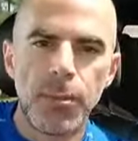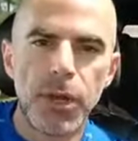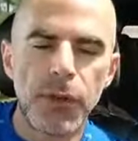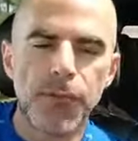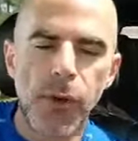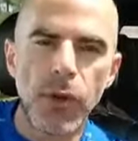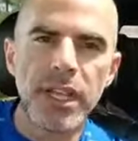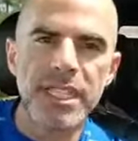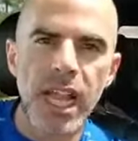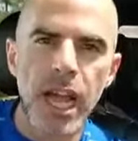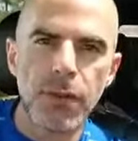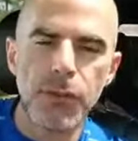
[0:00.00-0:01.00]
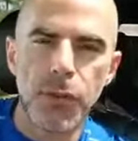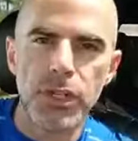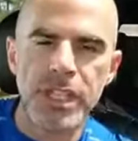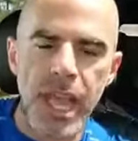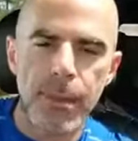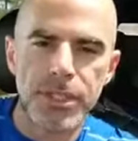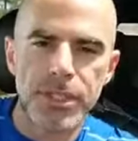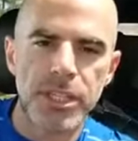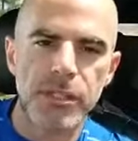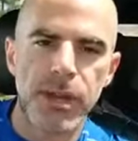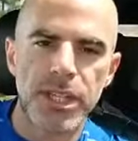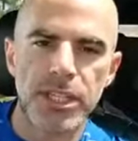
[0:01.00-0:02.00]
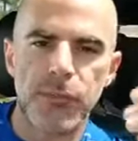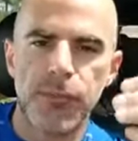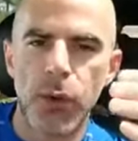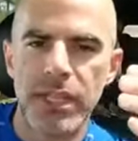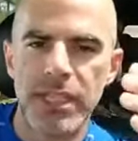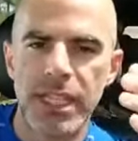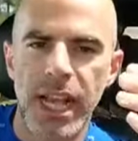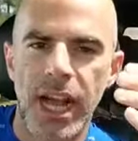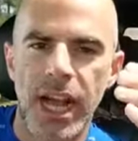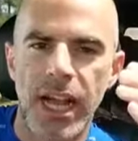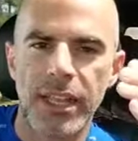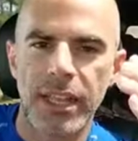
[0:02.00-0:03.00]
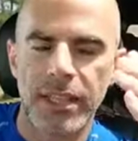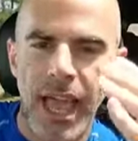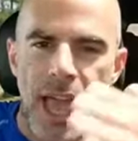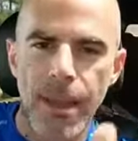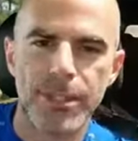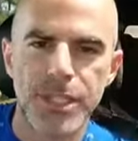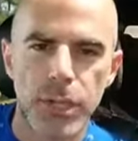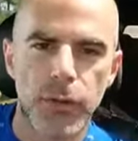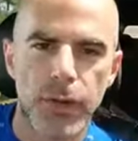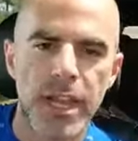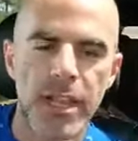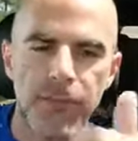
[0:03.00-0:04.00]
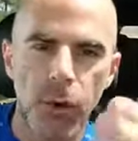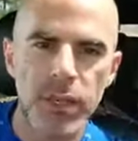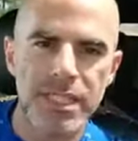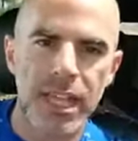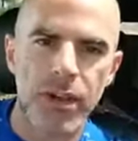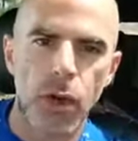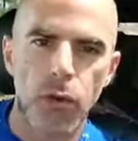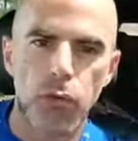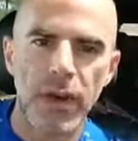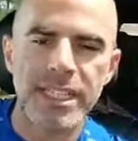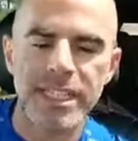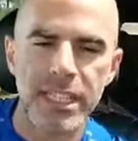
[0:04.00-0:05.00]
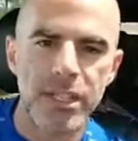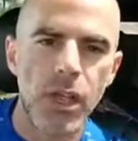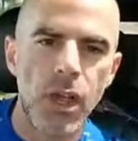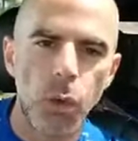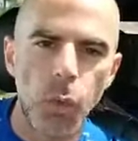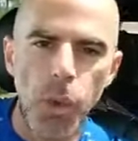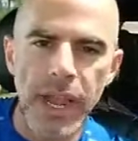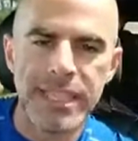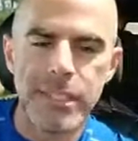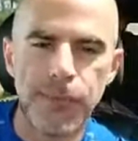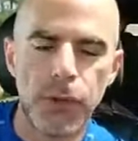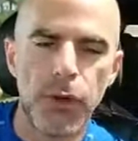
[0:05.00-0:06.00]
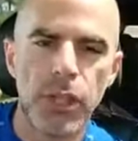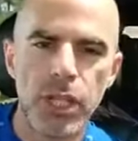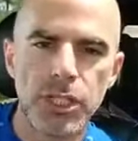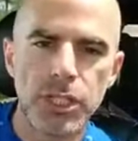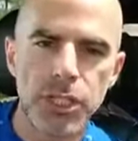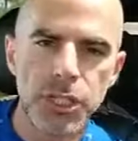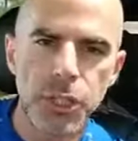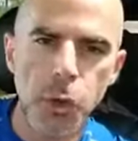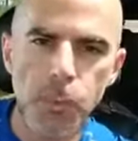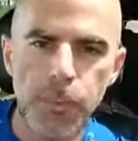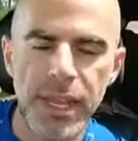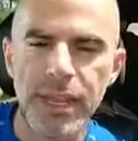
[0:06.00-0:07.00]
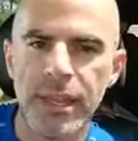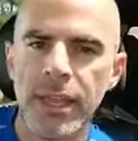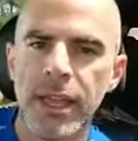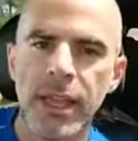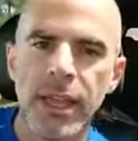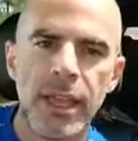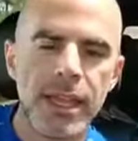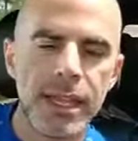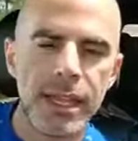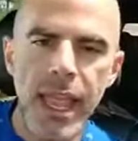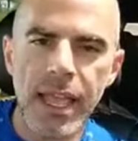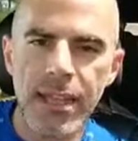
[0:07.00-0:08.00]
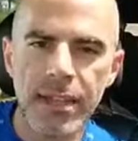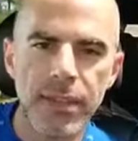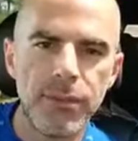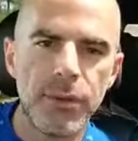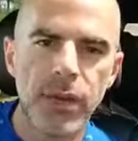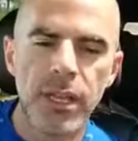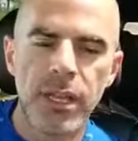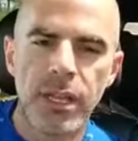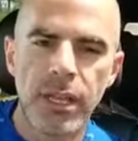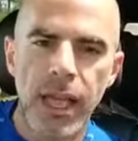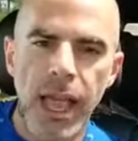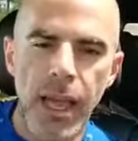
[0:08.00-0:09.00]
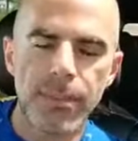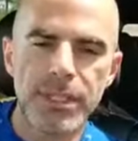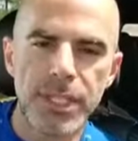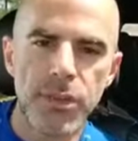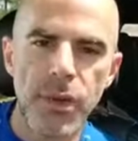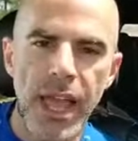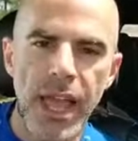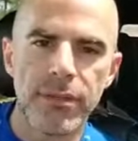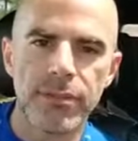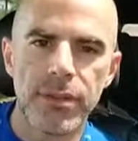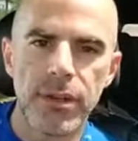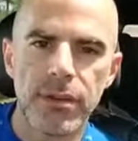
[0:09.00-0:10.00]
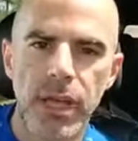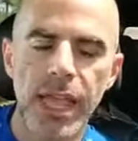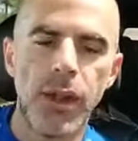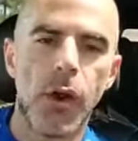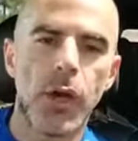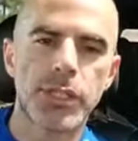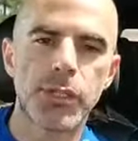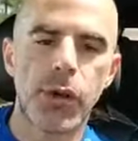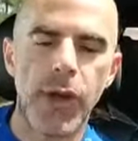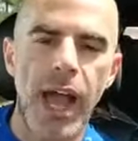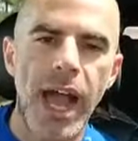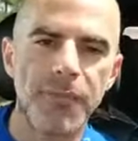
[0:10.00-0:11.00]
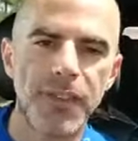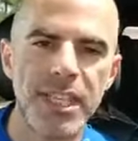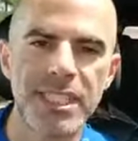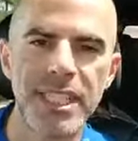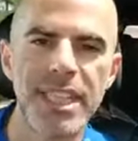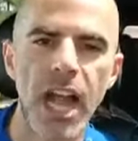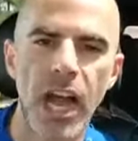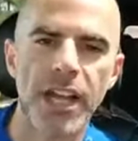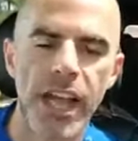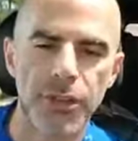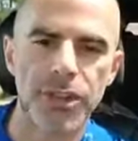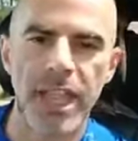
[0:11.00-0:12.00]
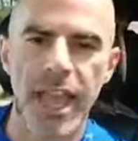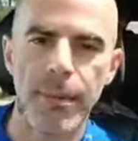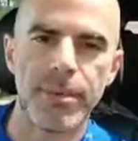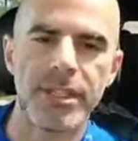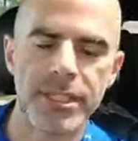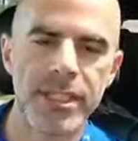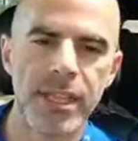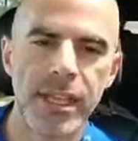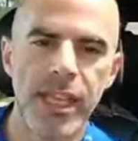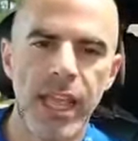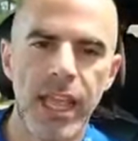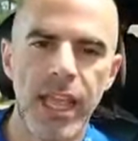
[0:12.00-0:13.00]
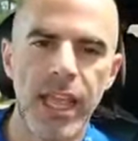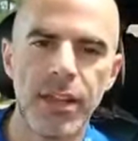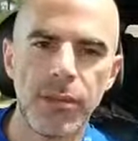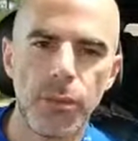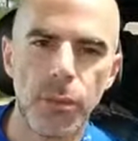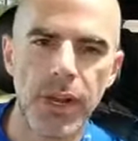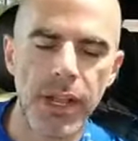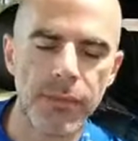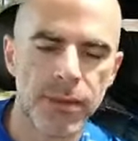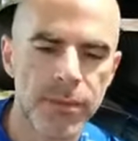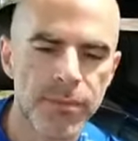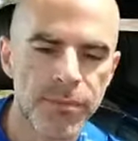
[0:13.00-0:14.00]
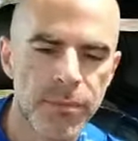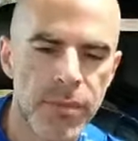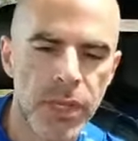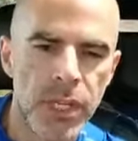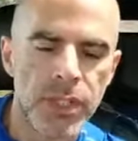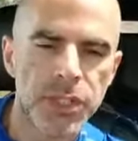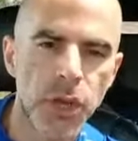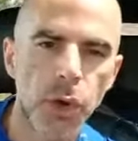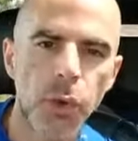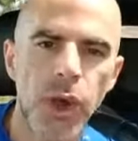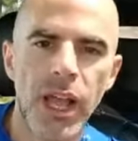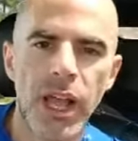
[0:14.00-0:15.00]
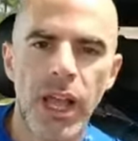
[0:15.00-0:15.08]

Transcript: But focus on reverse habits just as much as you're focusing on the habits you're creating. Focus on erasing wasteful, stupid, negative habits that you have. And also, obviously, unhealthy habits and whatever. So,